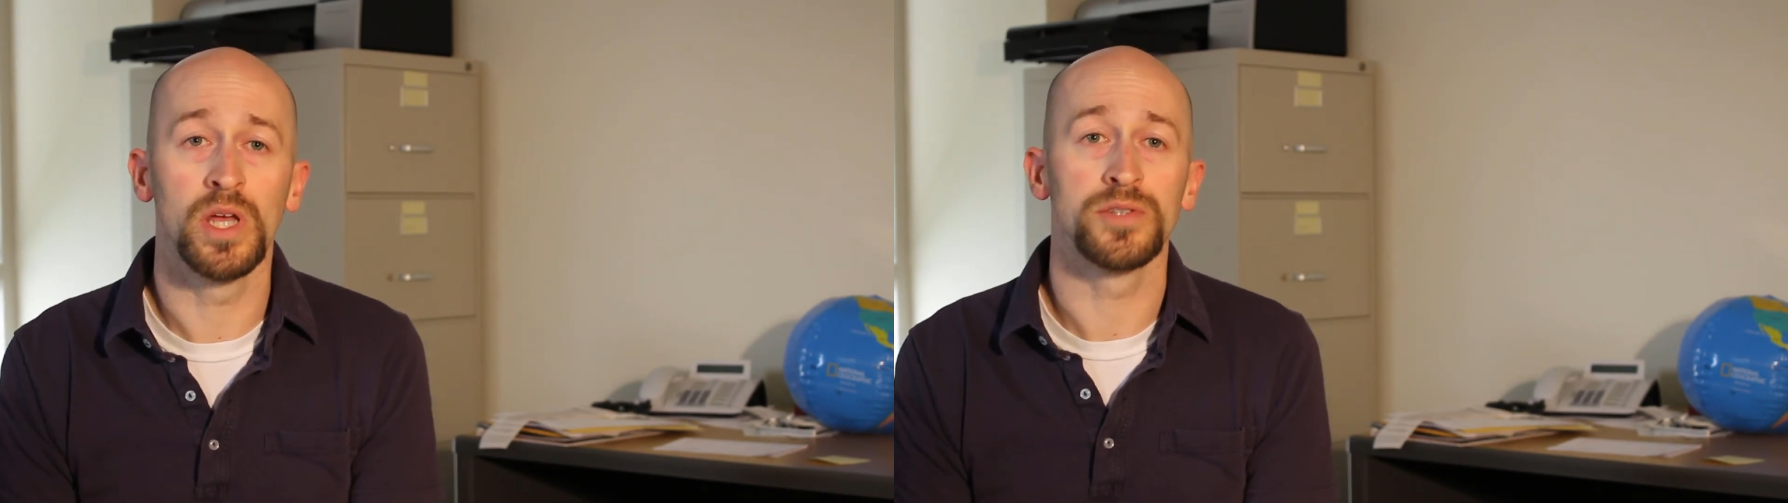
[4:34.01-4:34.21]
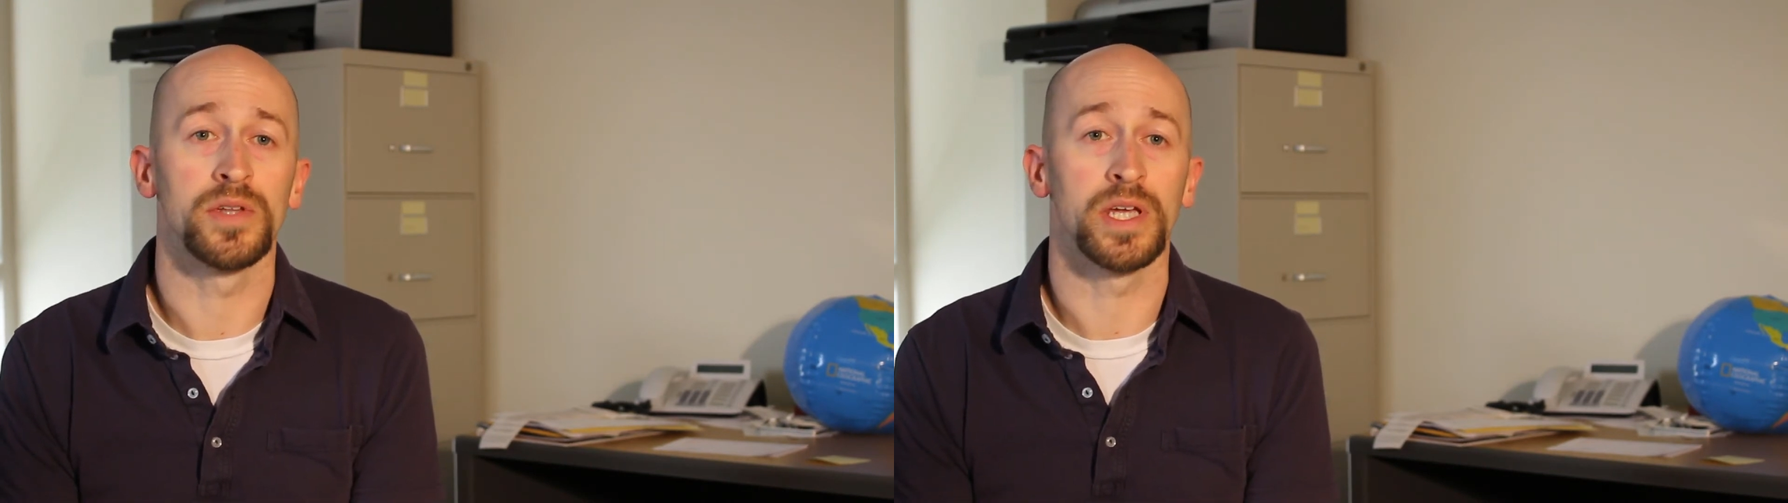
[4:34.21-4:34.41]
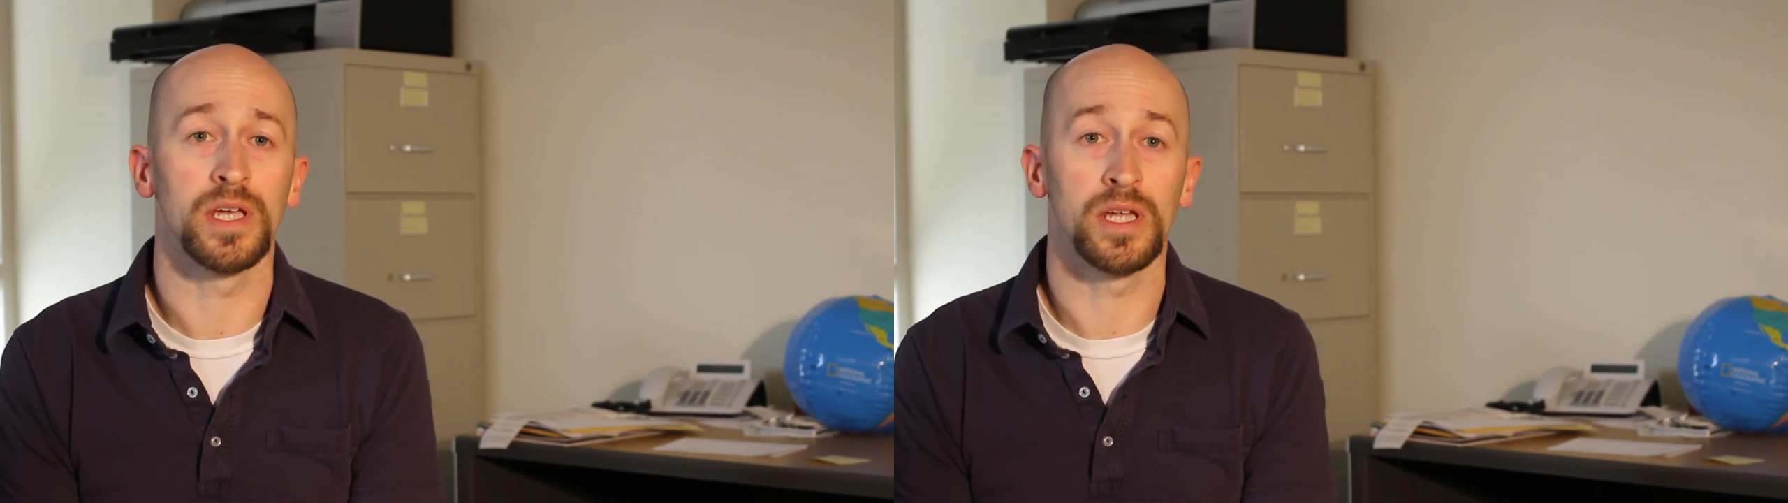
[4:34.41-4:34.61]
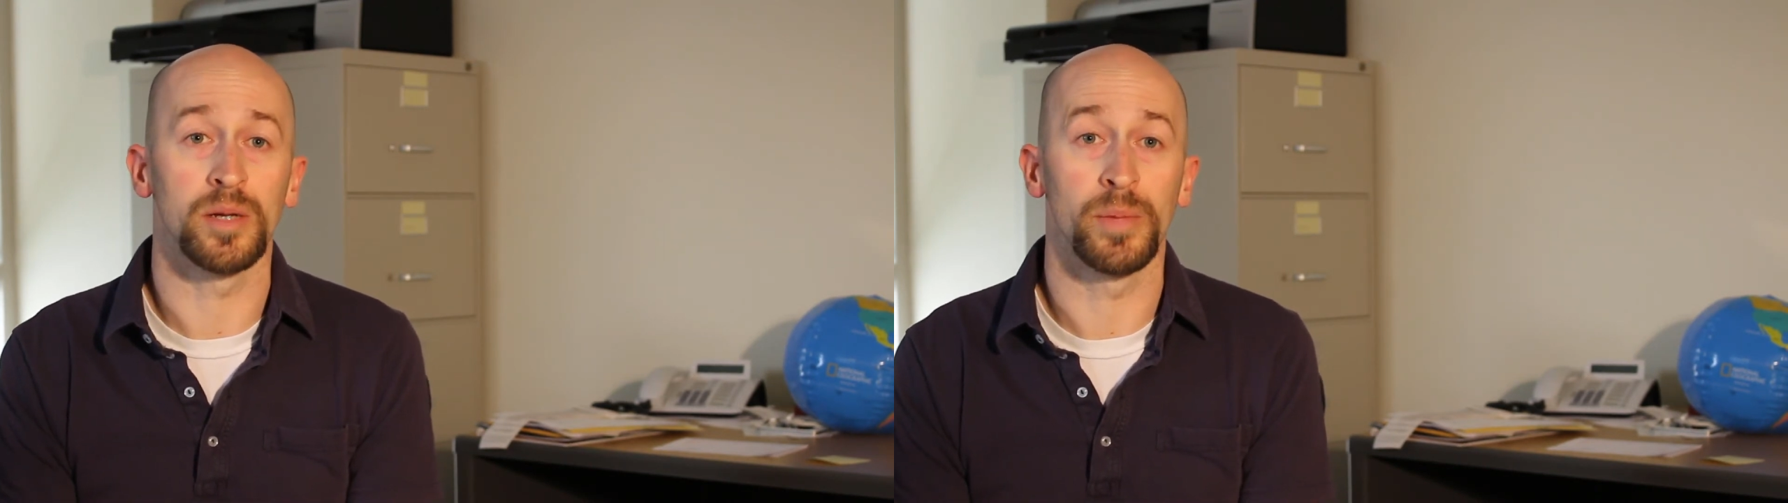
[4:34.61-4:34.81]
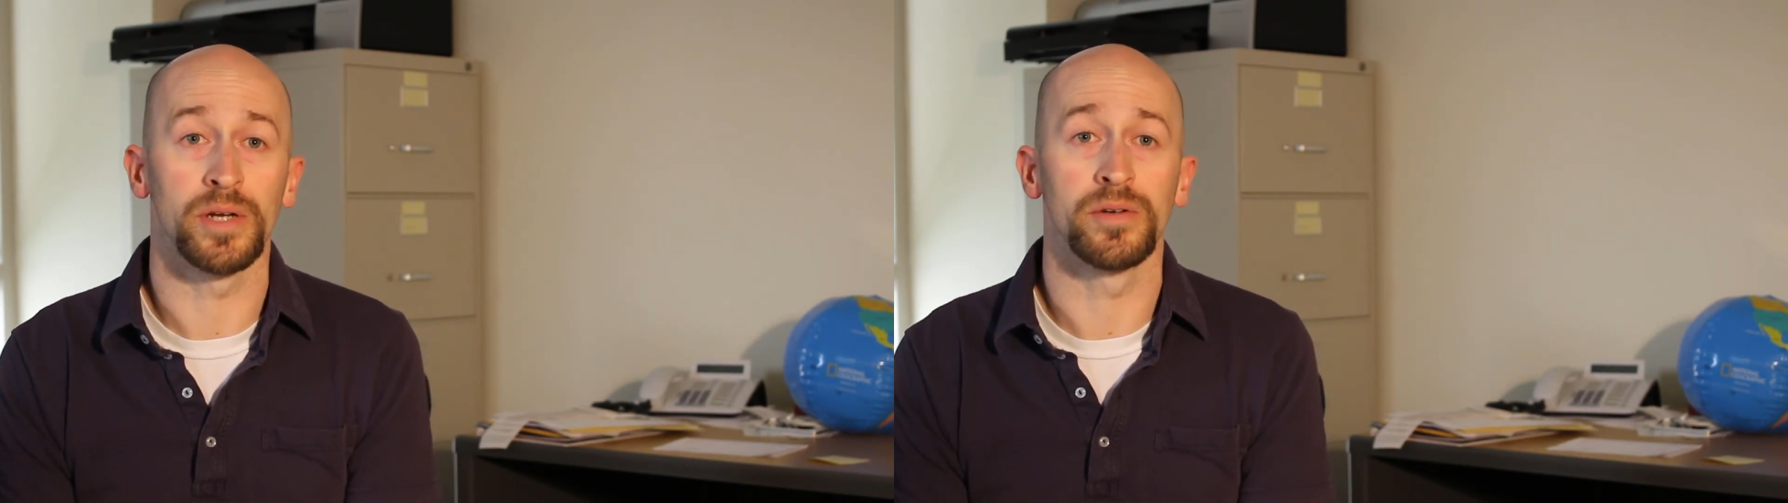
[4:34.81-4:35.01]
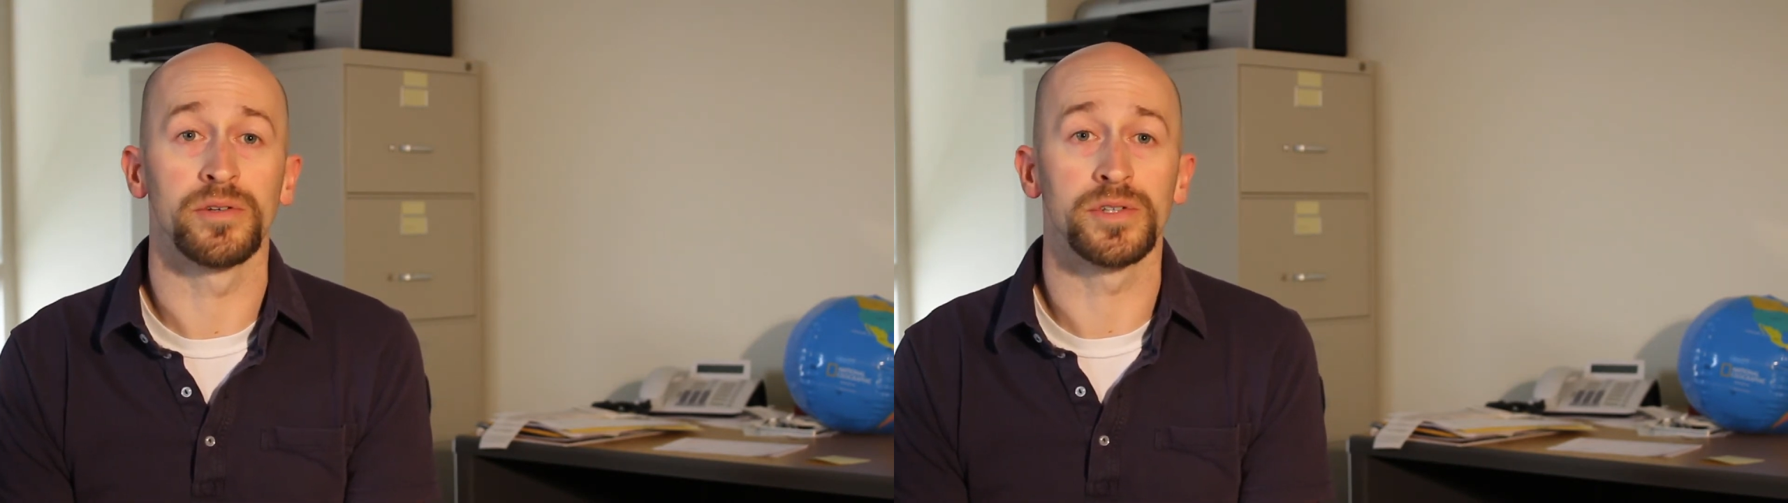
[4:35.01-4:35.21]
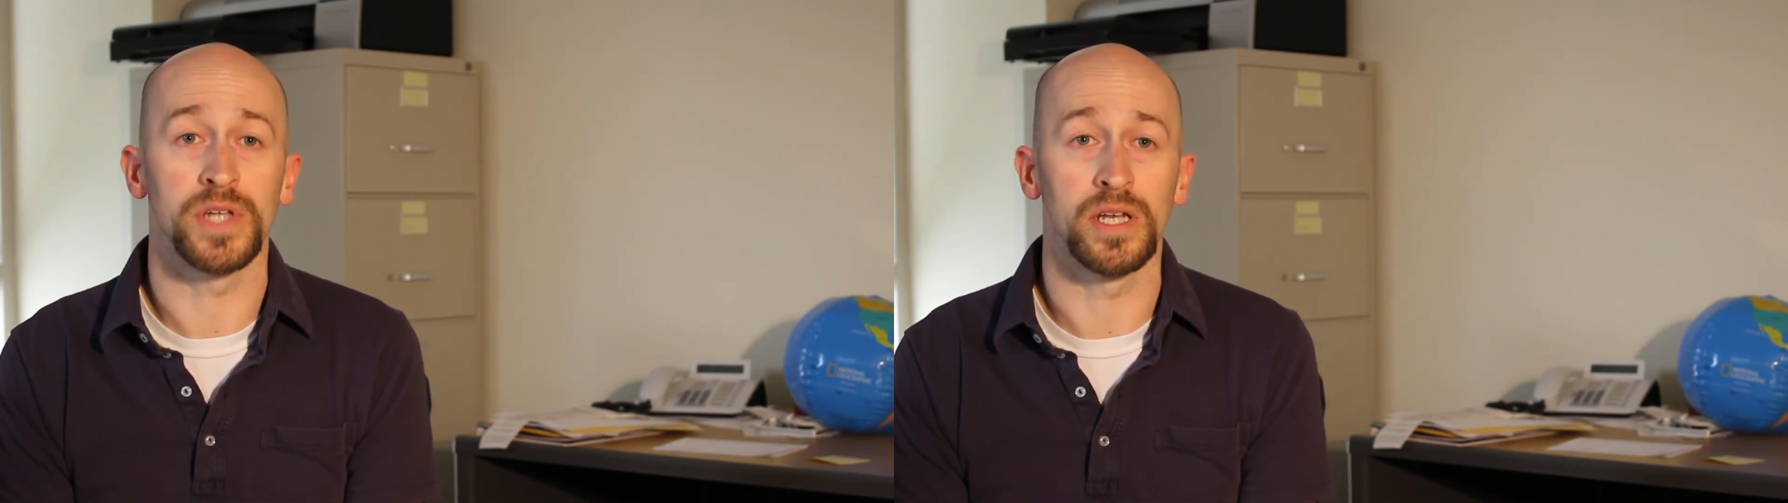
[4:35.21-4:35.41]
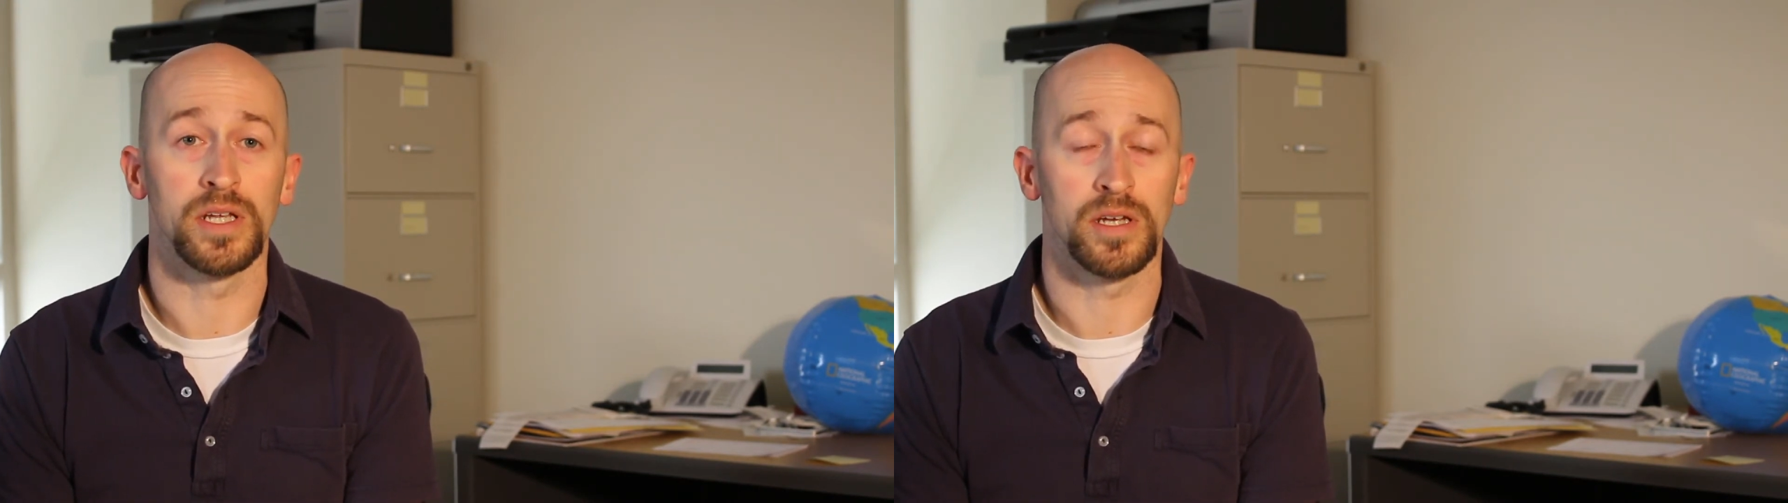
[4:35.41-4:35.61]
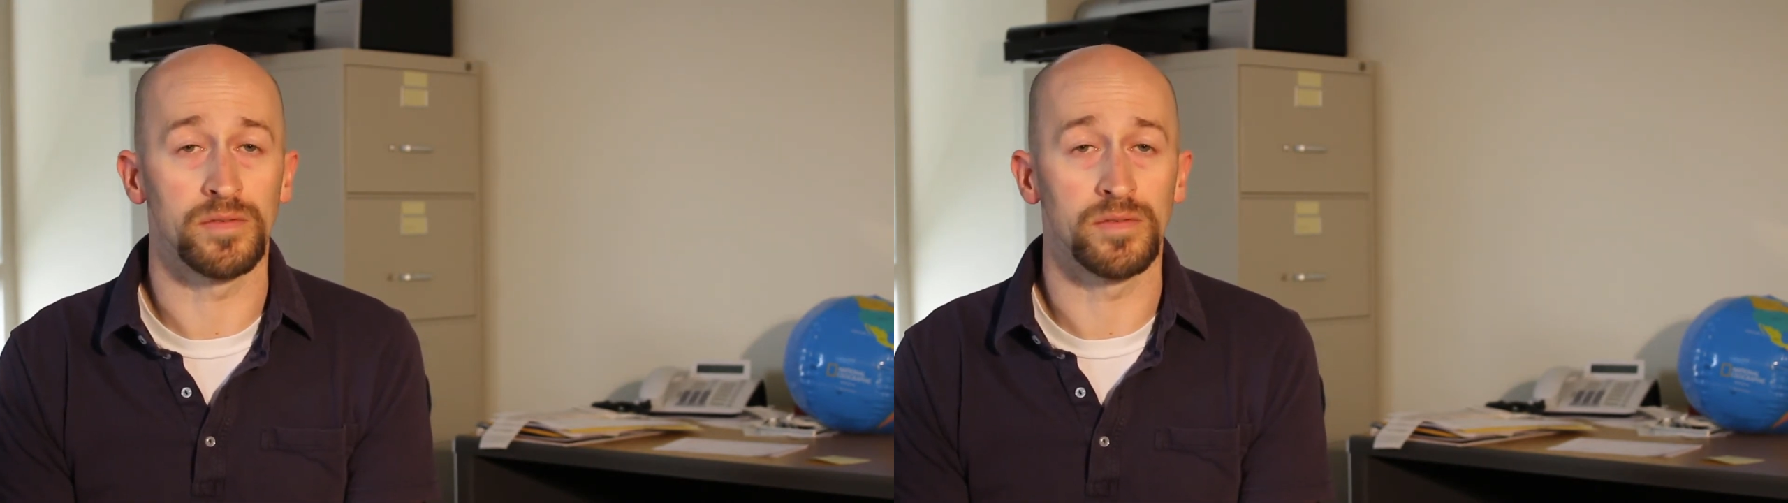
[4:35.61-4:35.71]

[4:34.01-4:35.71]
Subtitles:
so they can get a better understanding